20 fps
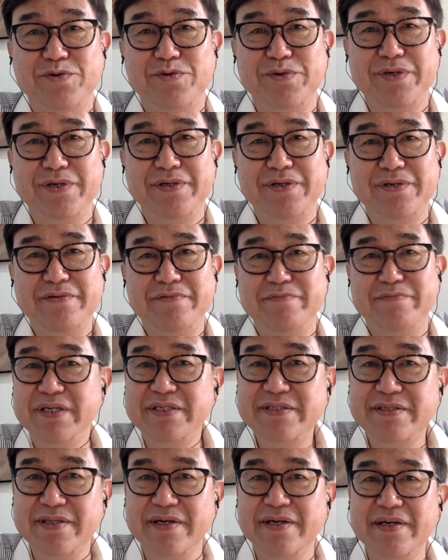doing
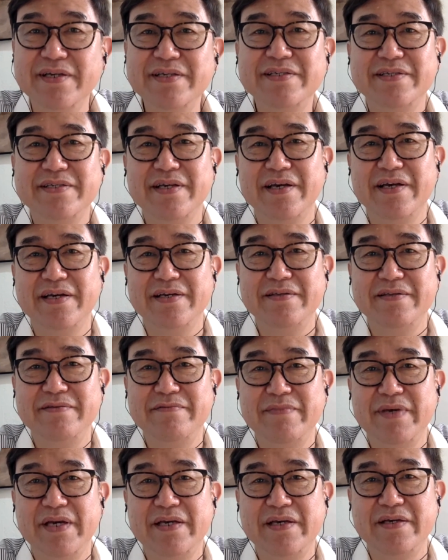business
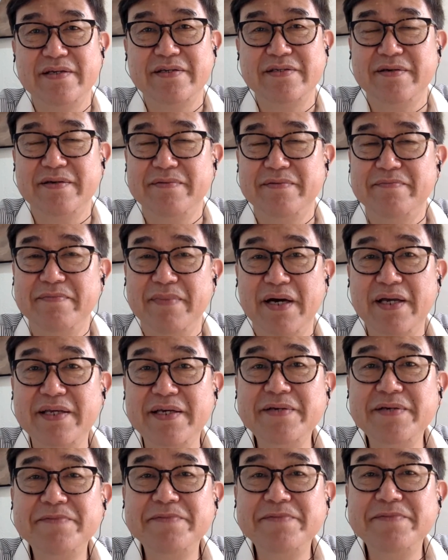and making some
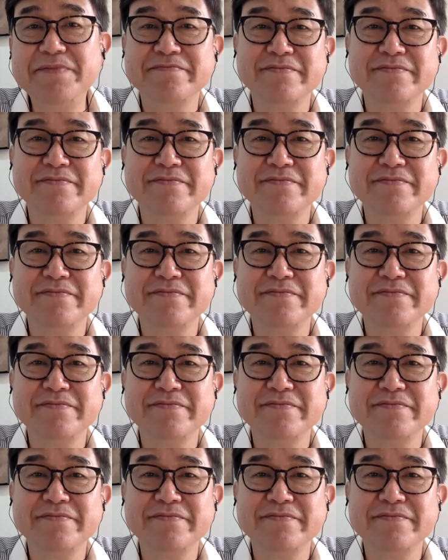money.